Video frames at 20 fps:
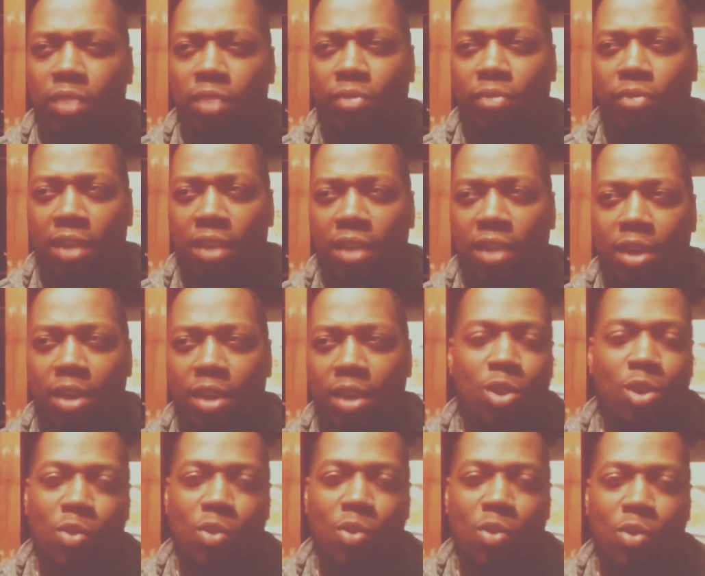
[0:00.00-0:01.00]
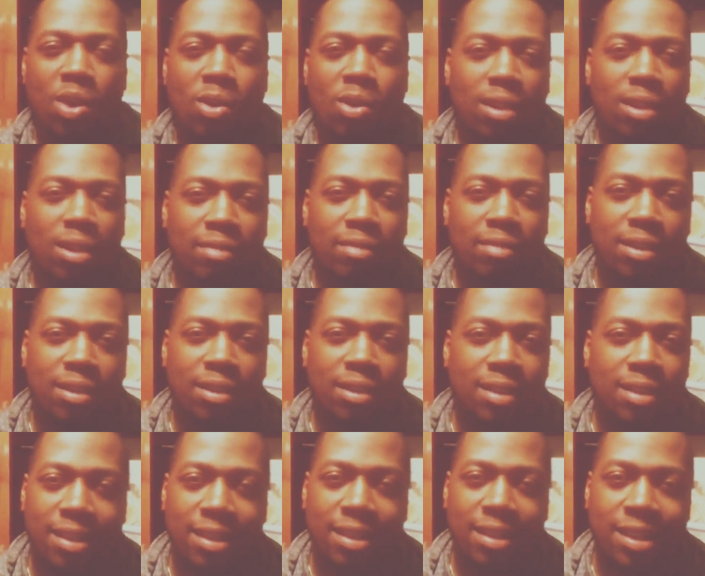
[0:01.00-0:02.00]
the video. We all loved it
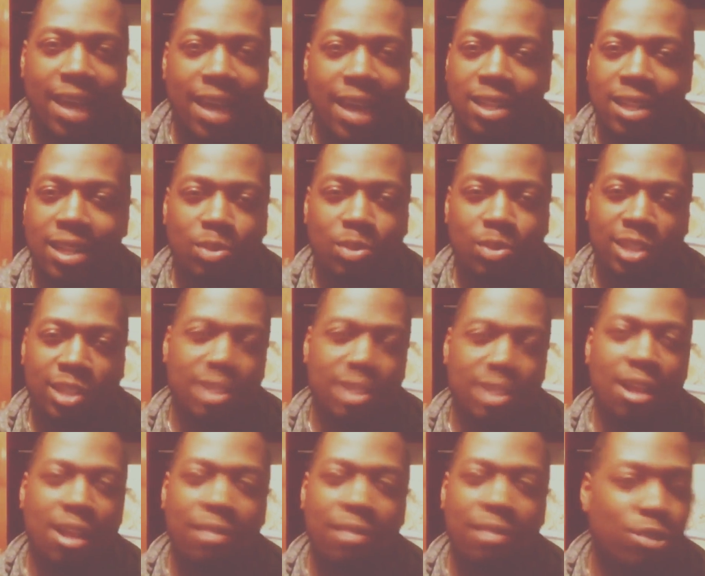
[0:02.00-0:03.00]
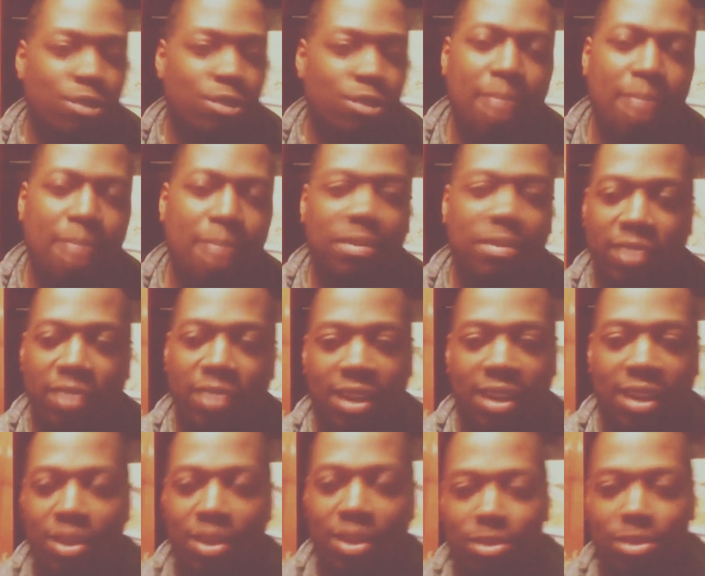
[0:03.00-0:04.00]
in the 90s. We loved grimy
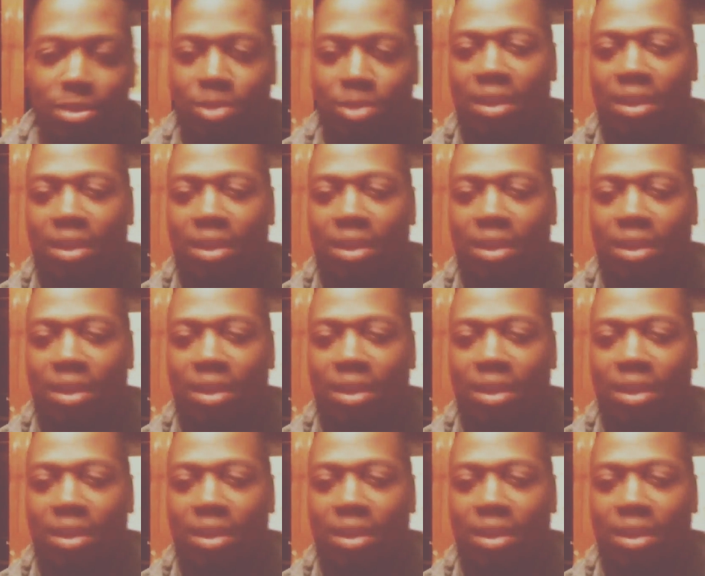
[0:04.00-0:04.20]
videos.